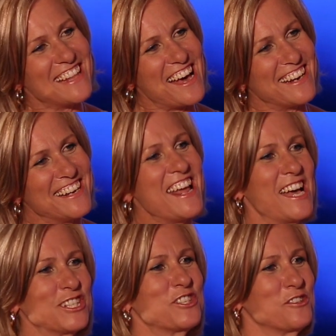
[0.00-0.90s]
did that
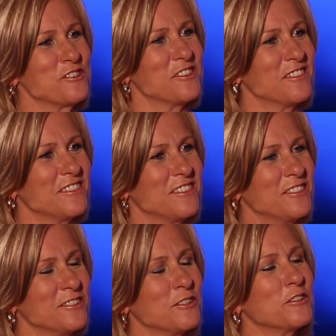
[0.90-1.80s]
enhance your,
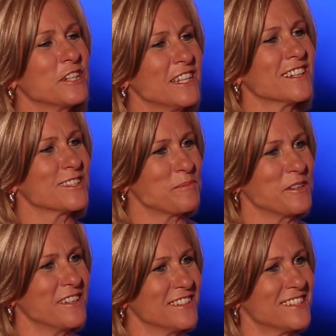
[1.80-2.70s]
your learning
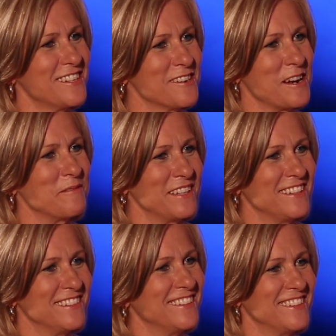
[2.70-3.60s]
experience here? I
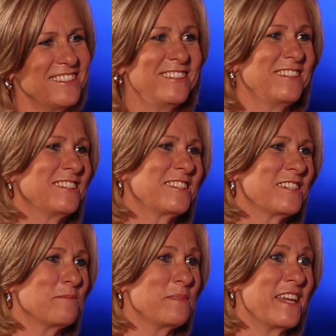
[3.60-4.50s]
mean,
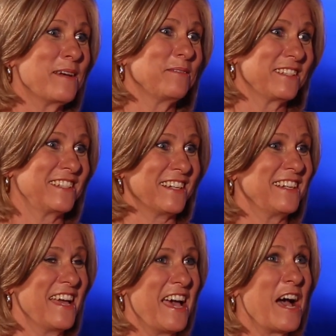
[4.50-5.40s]
to be able to
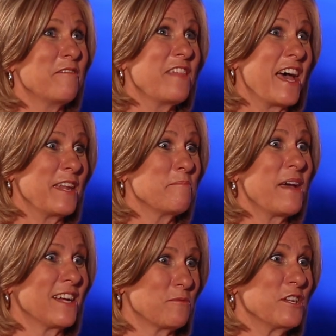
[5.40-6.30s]
have that
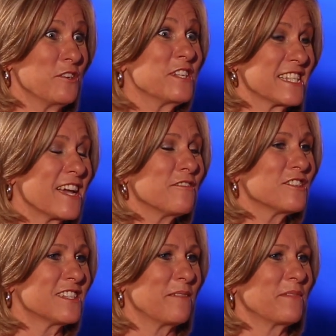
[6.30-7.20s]
impact where you
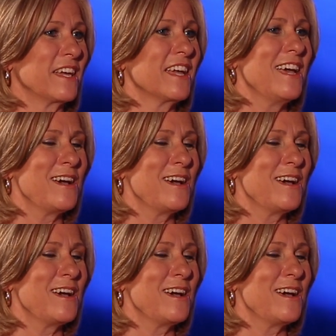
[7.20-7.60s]
discover something.